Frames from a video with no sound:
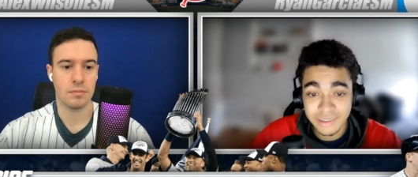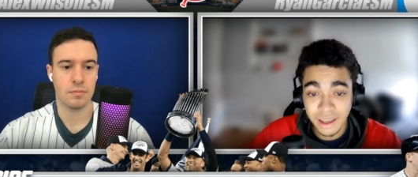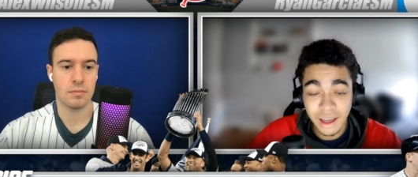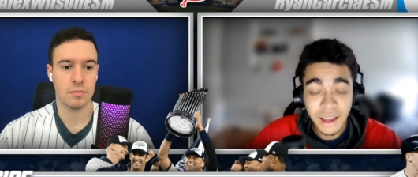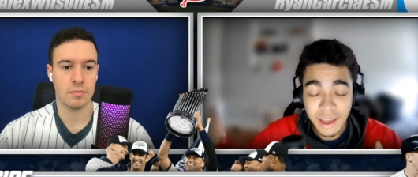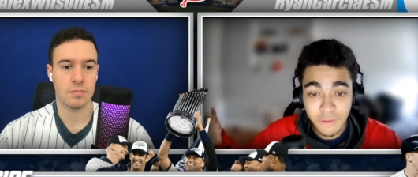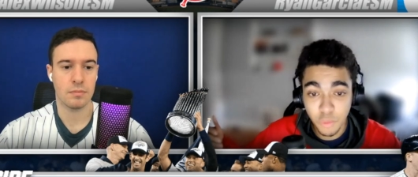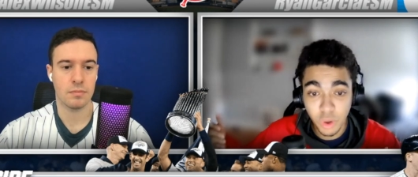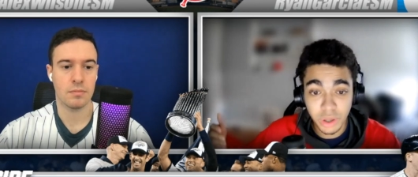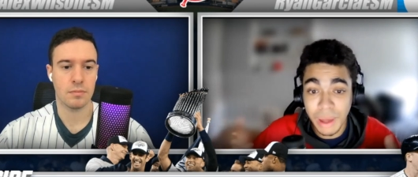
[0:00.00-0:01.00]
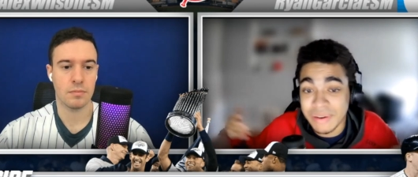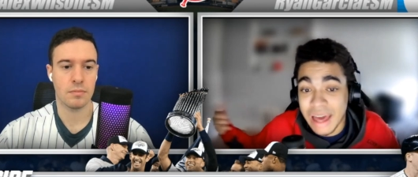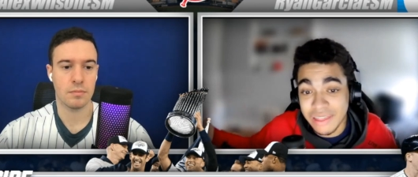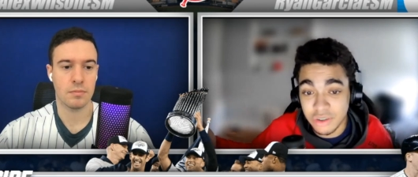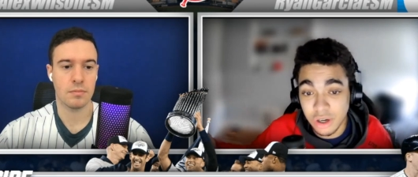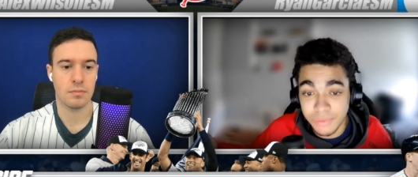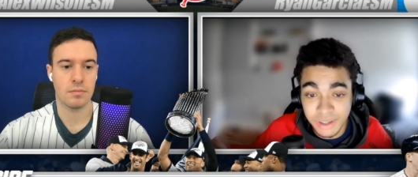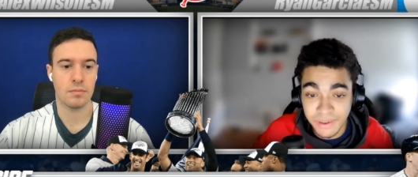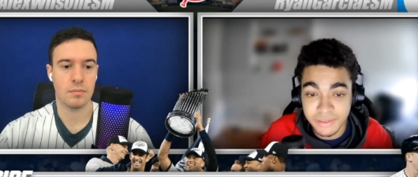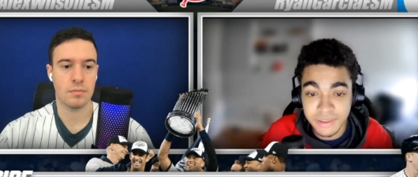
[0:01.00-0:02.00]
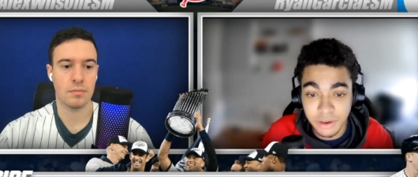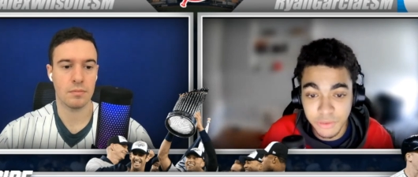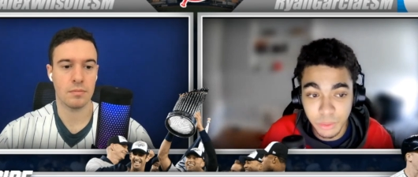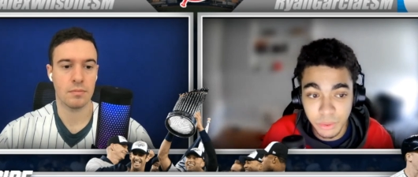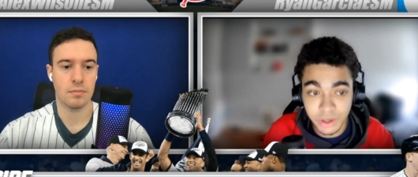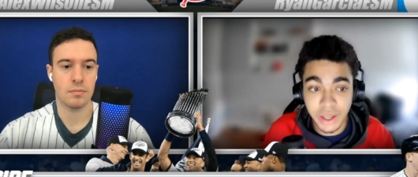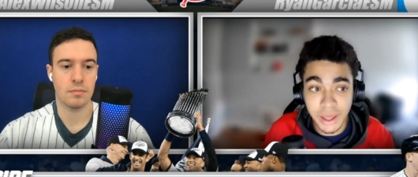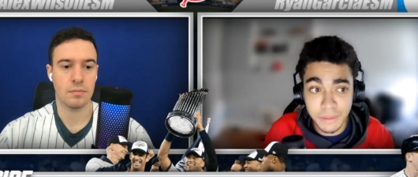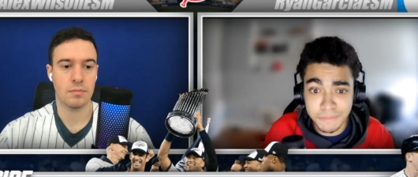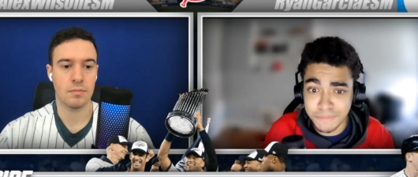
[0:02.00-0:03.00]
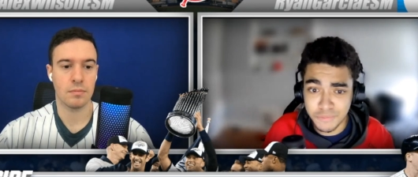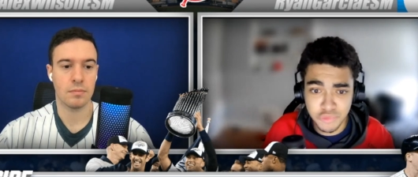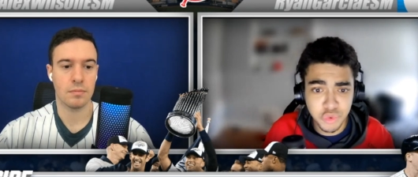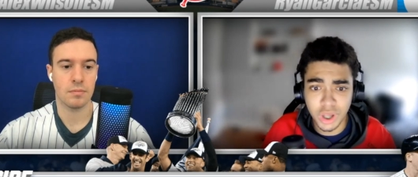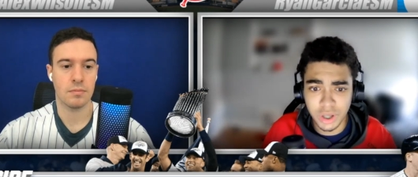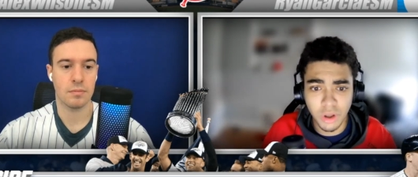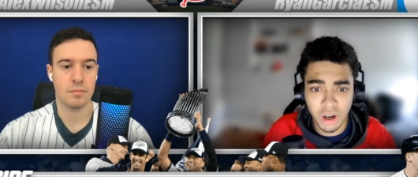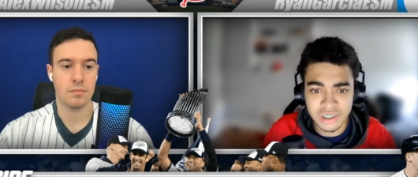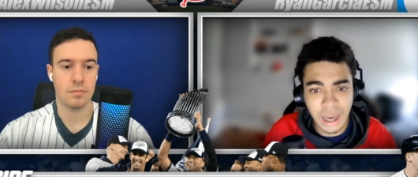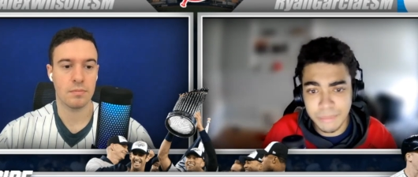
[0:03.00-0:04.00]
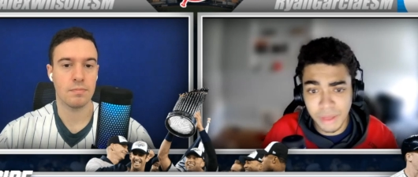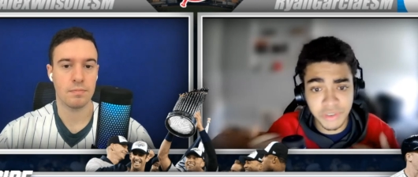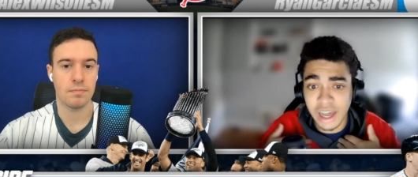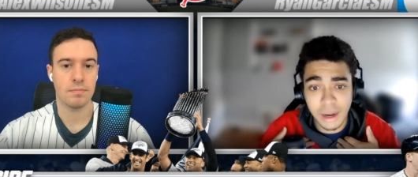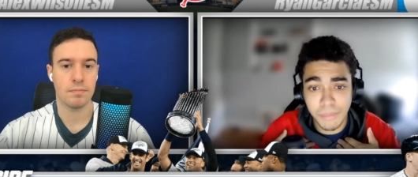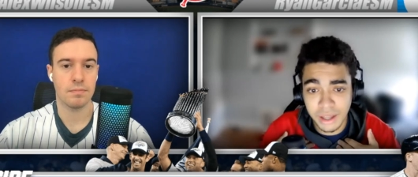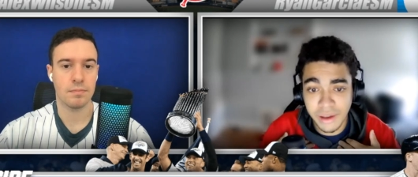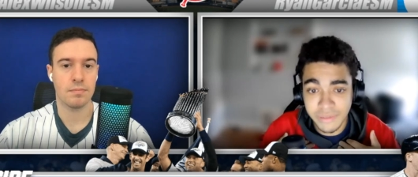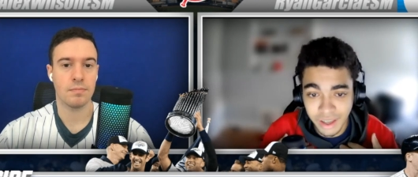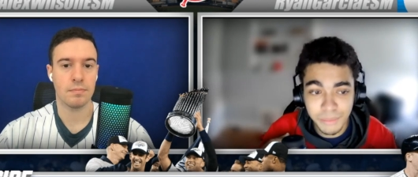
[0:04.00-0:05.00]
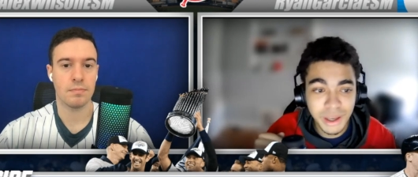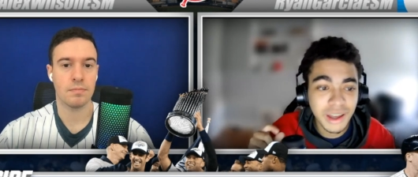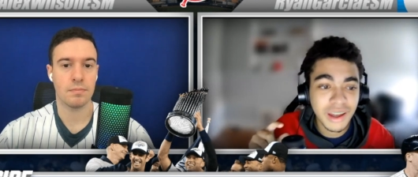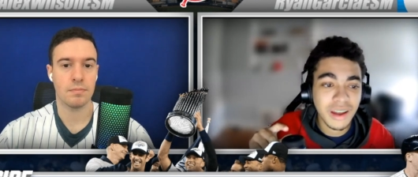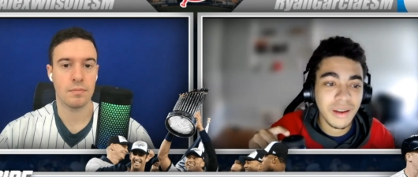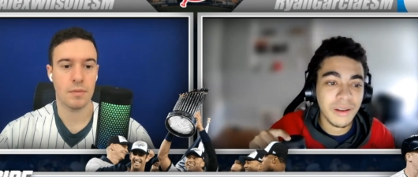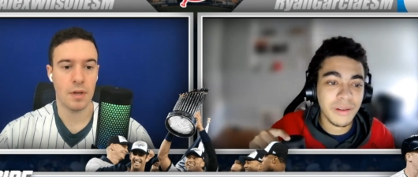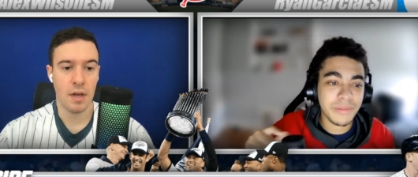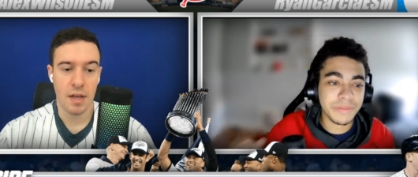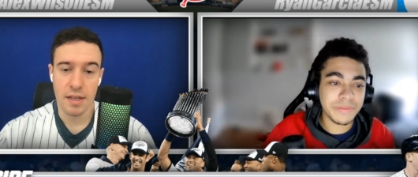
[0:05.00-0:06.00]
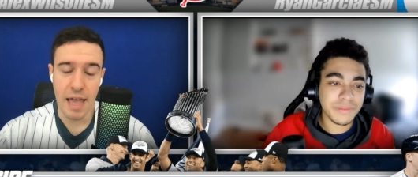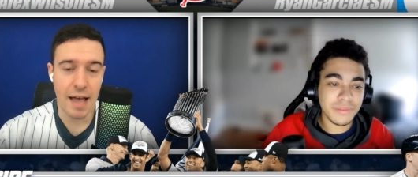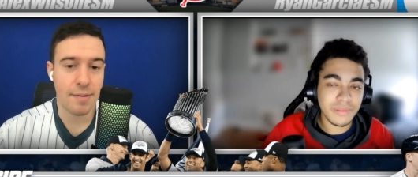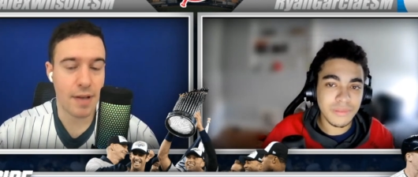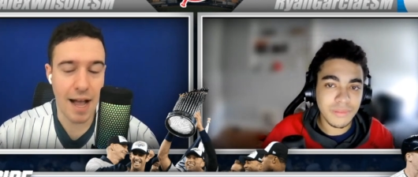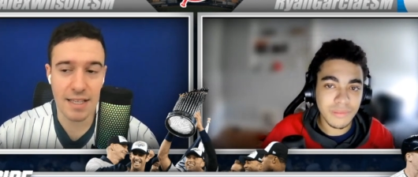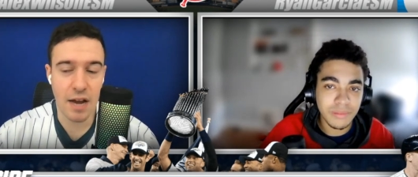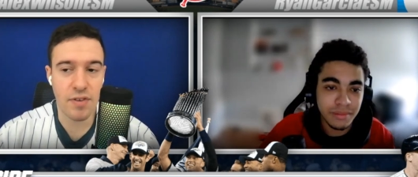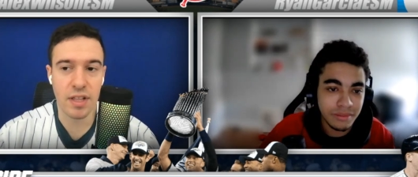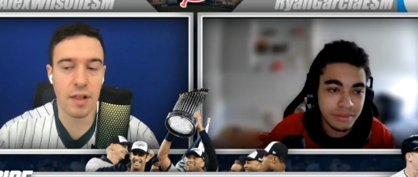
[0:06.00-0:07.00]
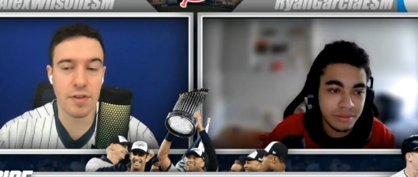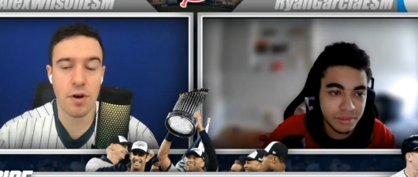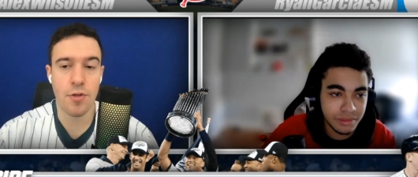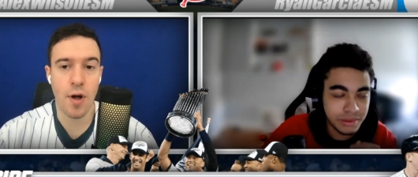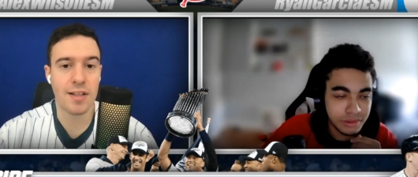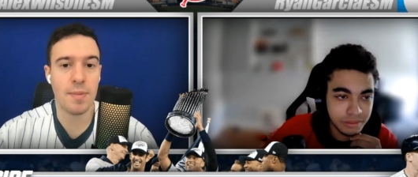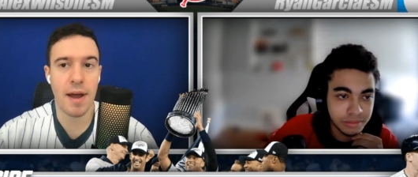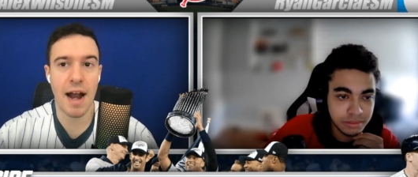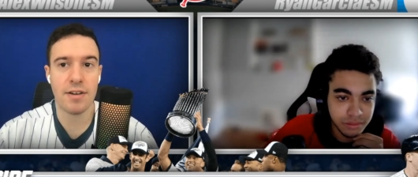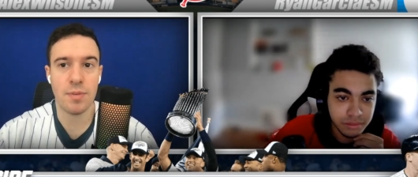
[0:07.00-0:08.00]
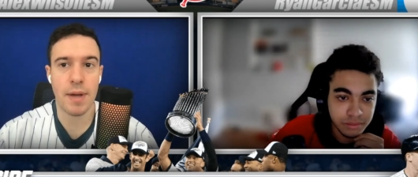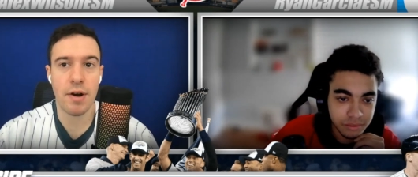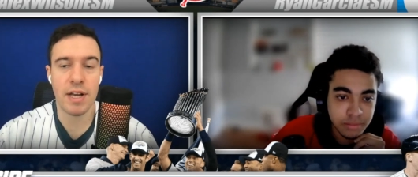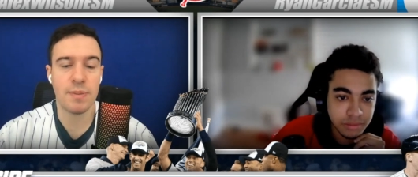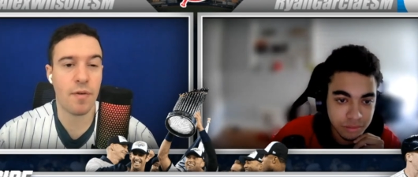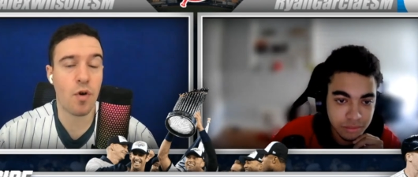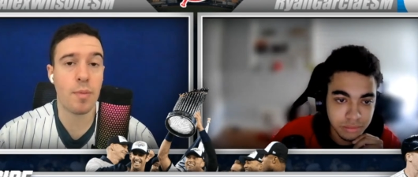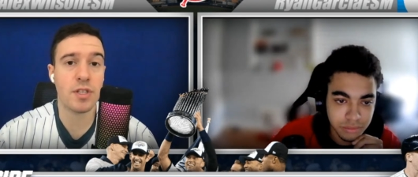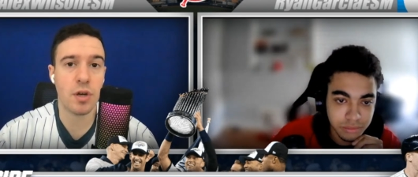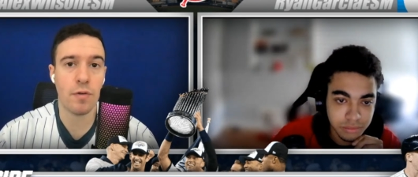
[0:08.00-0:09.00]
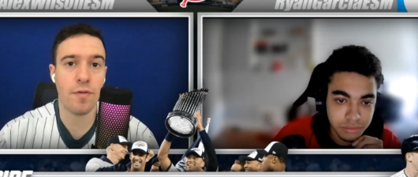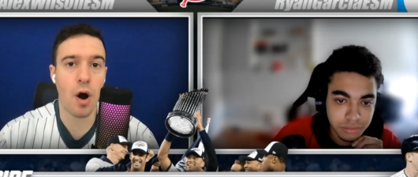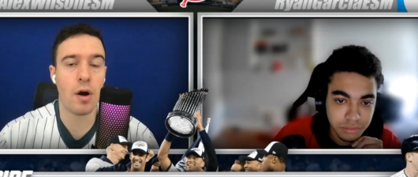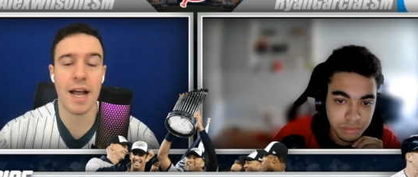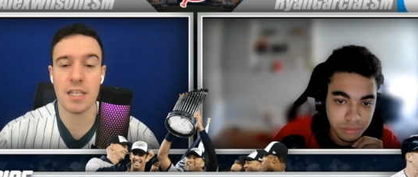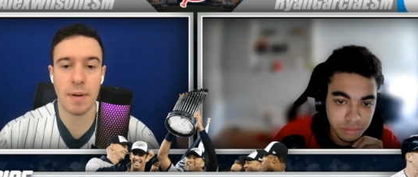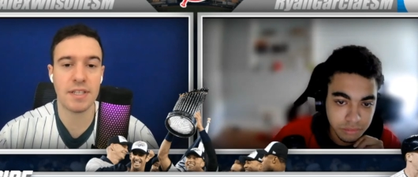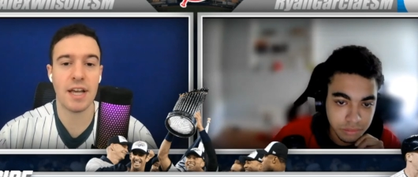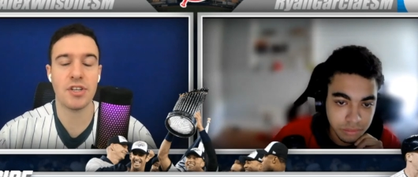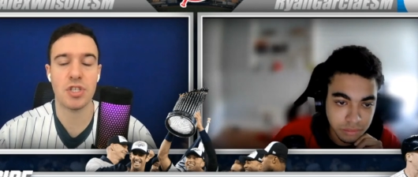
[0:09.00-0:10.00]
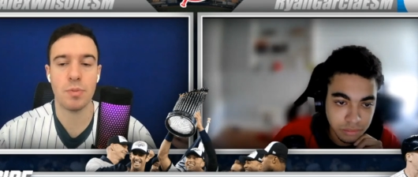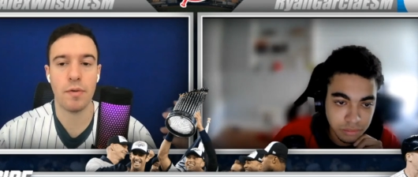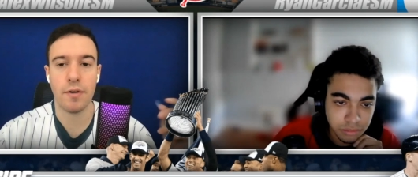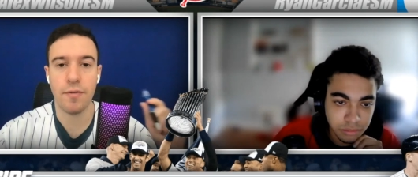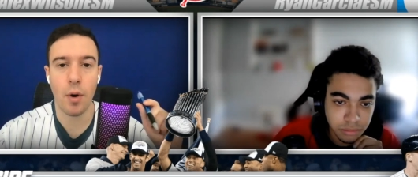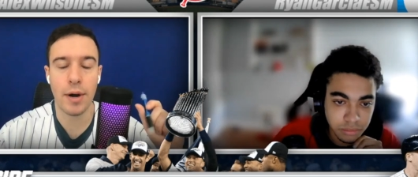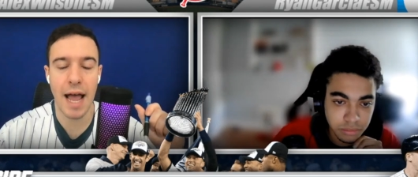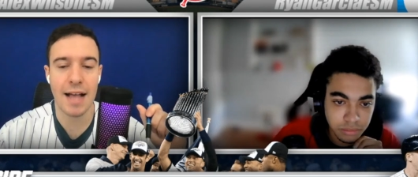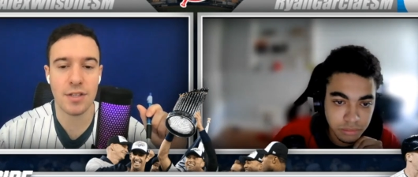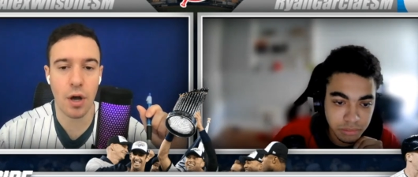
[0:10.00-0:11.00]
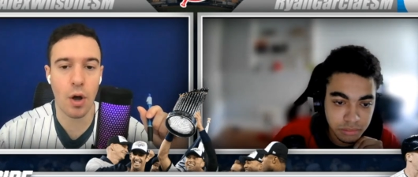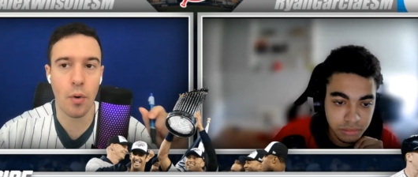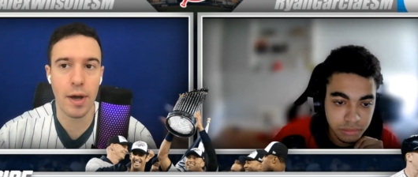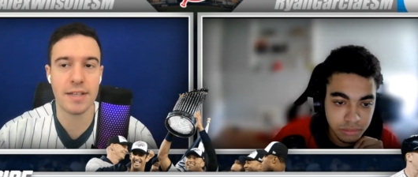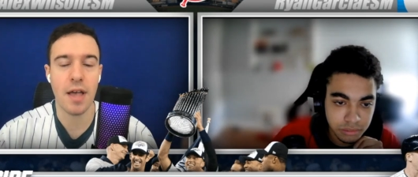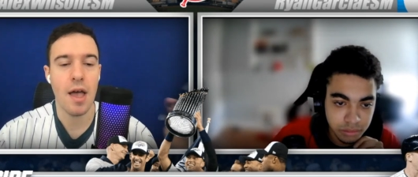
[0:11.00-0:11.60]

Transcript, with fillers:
Speaker 1: uh, really we haven't had this good of a defensive center fielder in a really long time. Definitely not in my lifetime.
Speaker 2: Yeah, guys, I'd really love to hear your thoughts about Harrison Bader, his performance so far, expectations moving forward. As always,